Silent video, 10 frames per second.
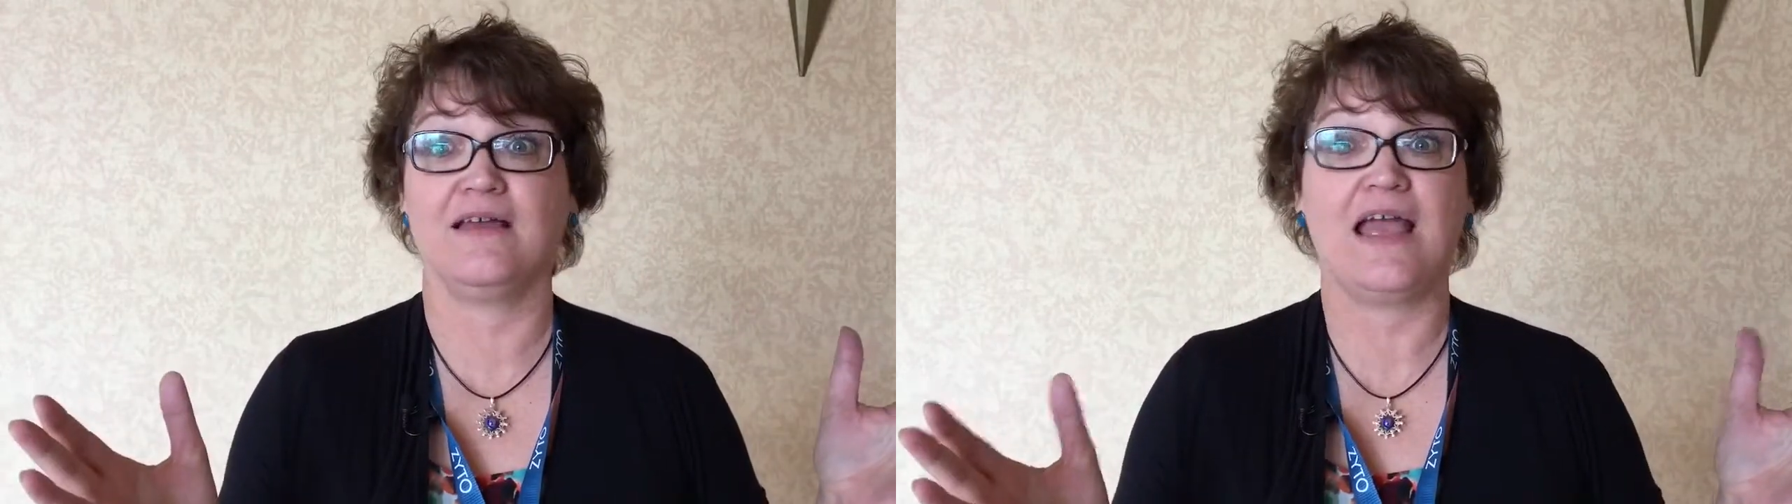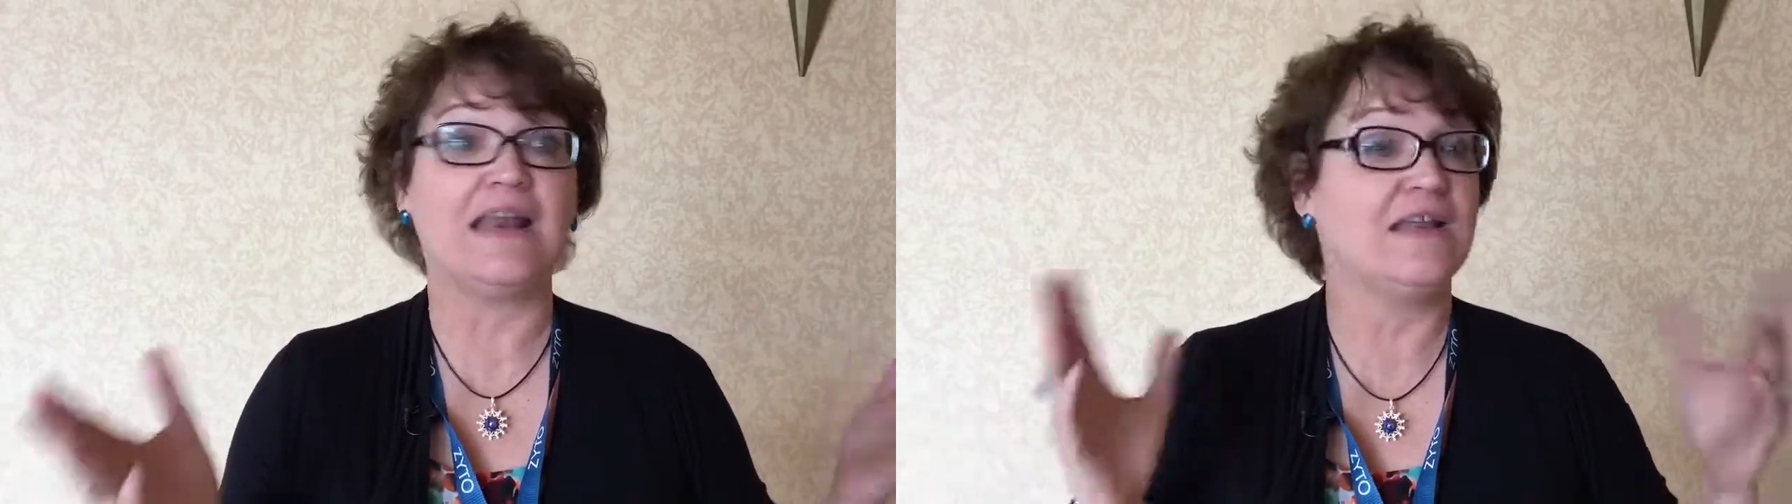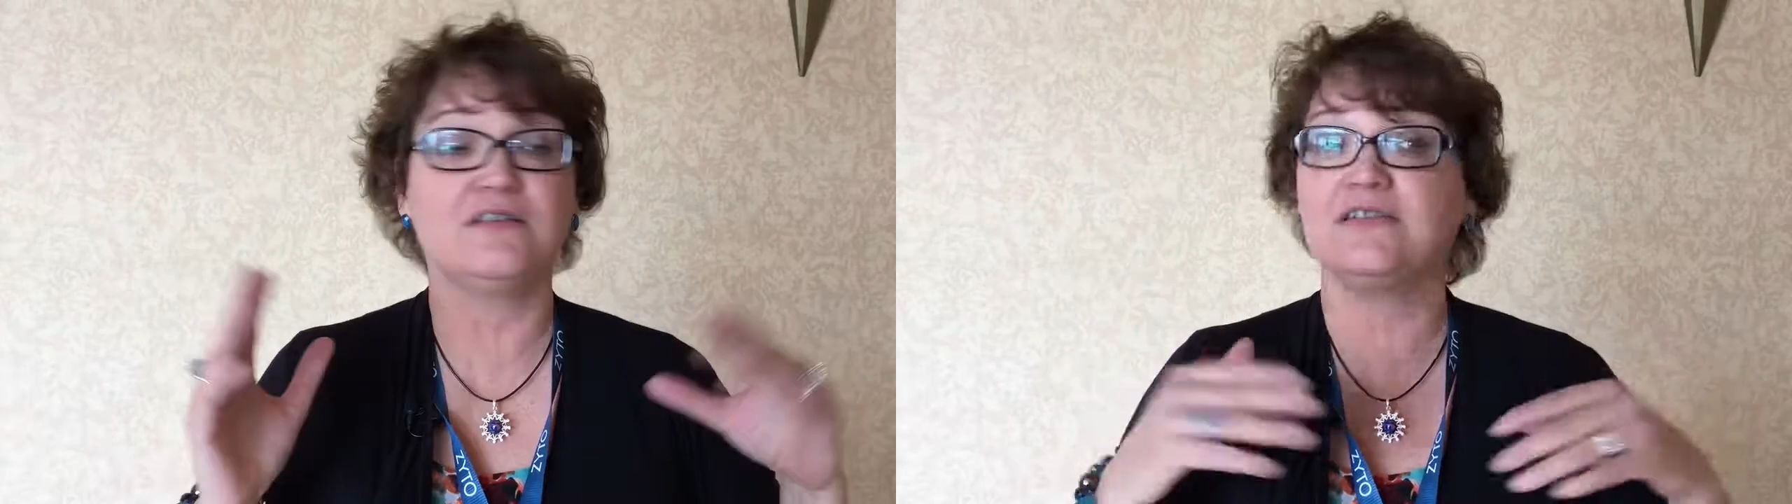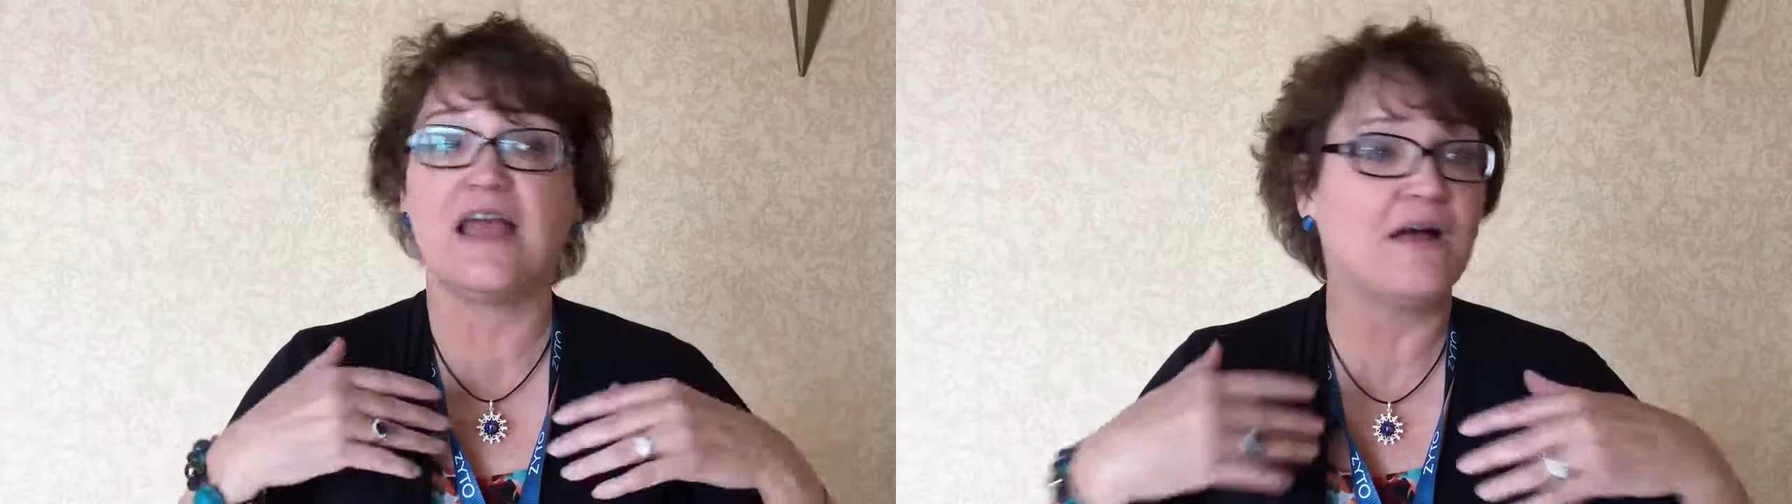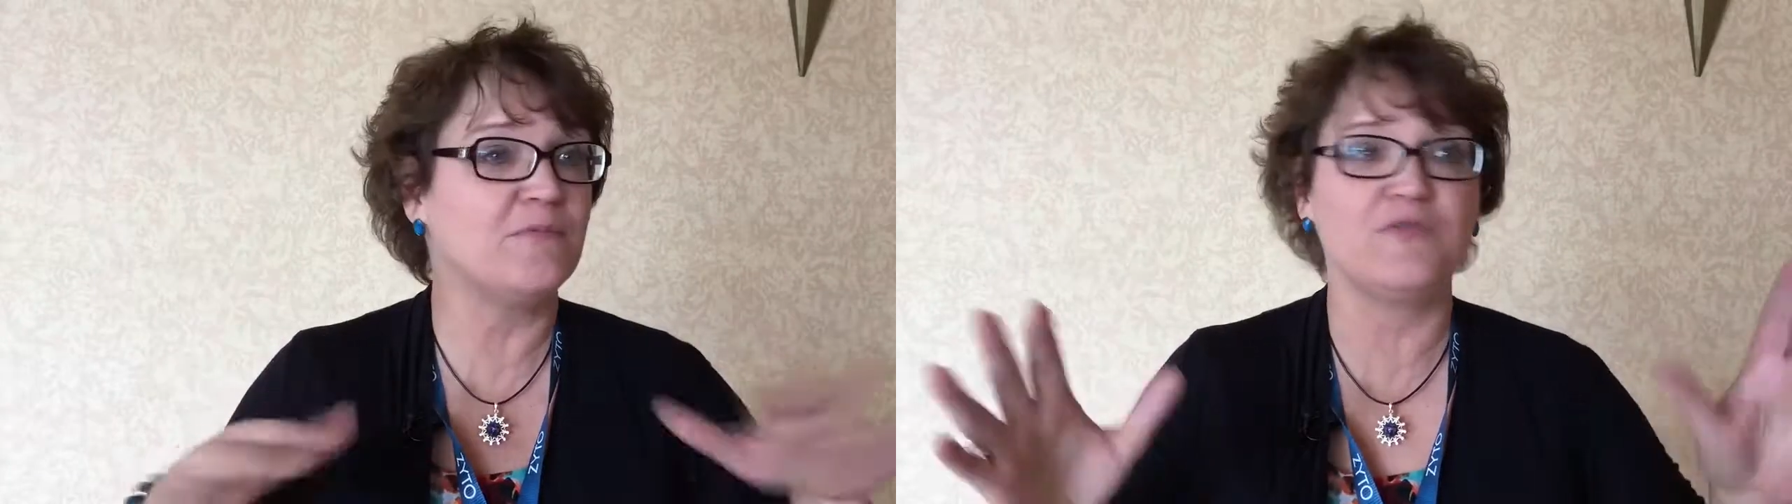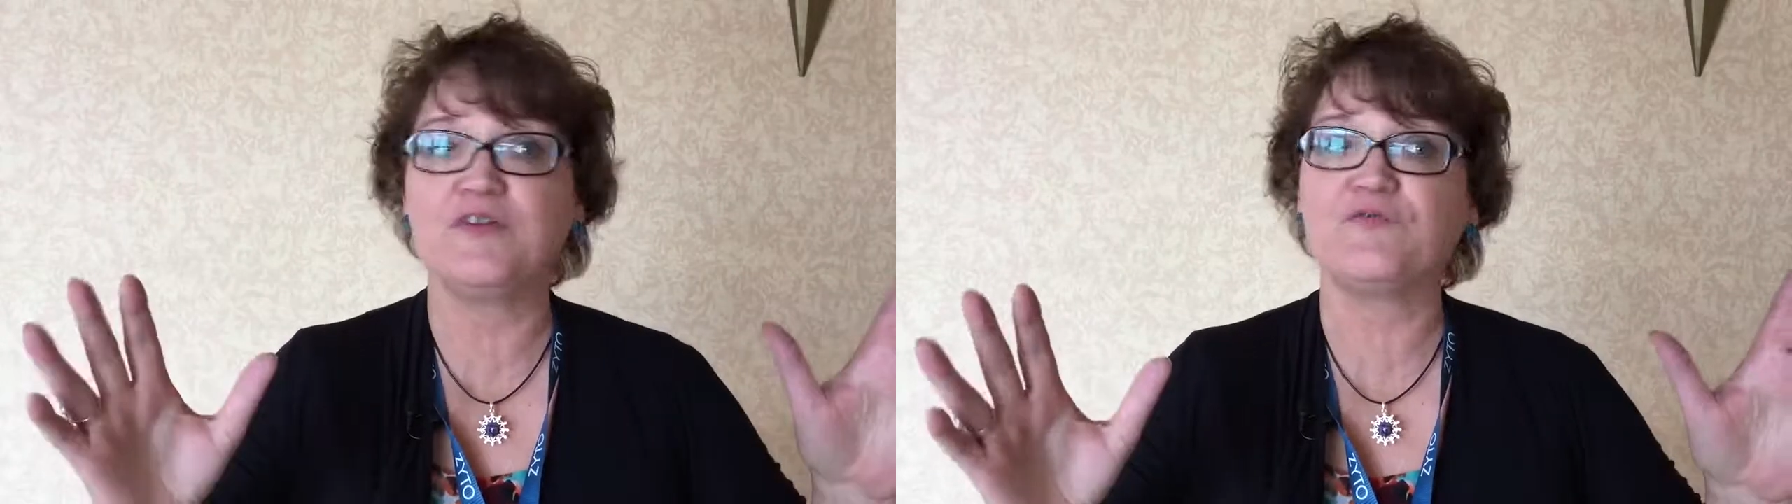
And he's now moving